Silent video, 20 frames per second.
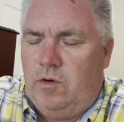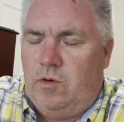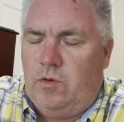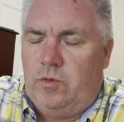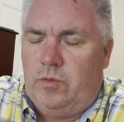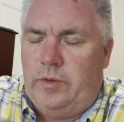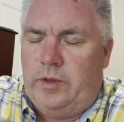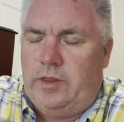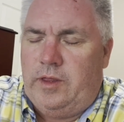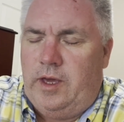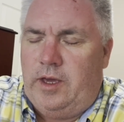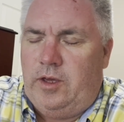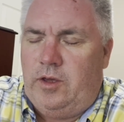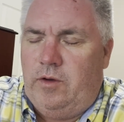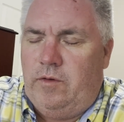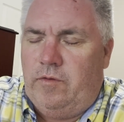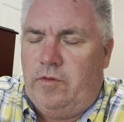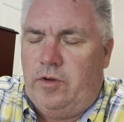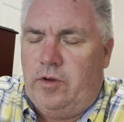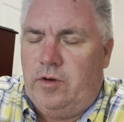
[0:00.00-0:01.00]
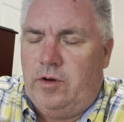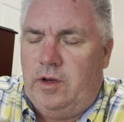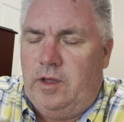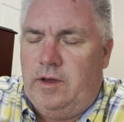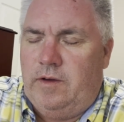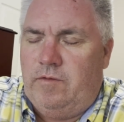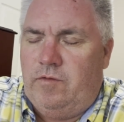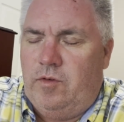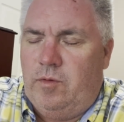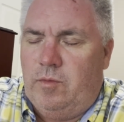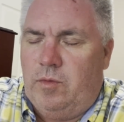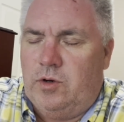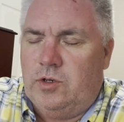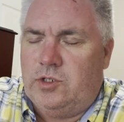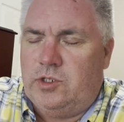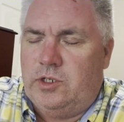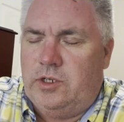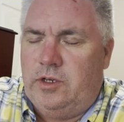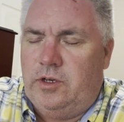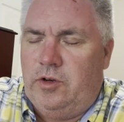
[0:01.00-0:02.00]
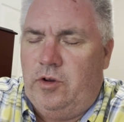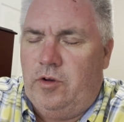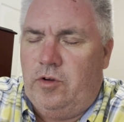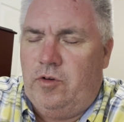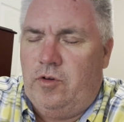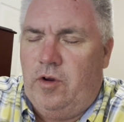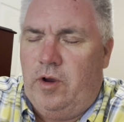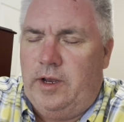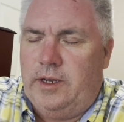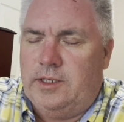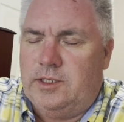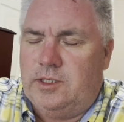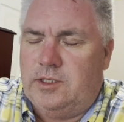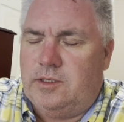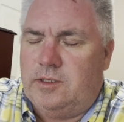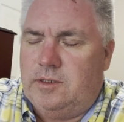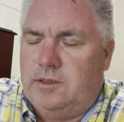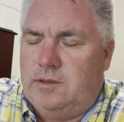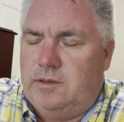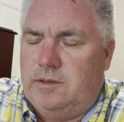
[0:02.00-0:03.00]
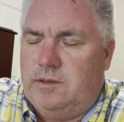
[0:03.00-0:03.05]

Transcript: Lord, we thank you for your love, your mercy, and your grace.